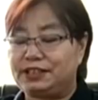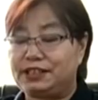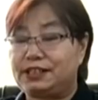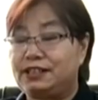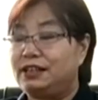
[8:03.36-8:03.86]

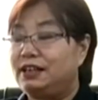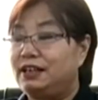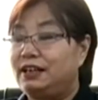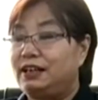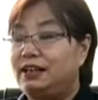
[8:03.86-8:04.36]
charges
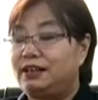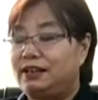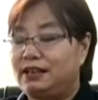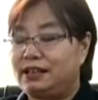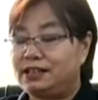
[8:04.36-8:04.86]

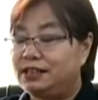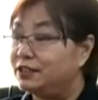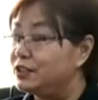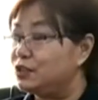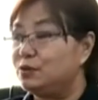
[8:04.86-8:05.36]

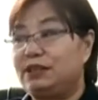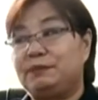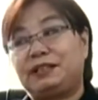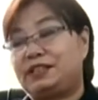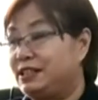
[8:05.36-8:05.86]
increase kule
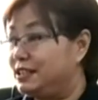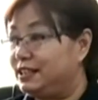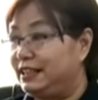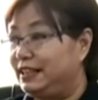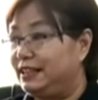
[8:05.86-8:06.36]
man
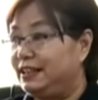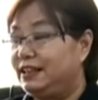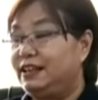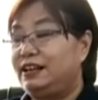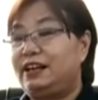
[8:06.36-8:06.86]
chance na
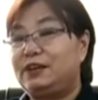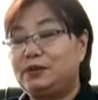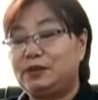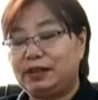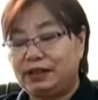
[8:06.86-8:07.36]

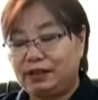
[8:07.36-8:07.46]
aru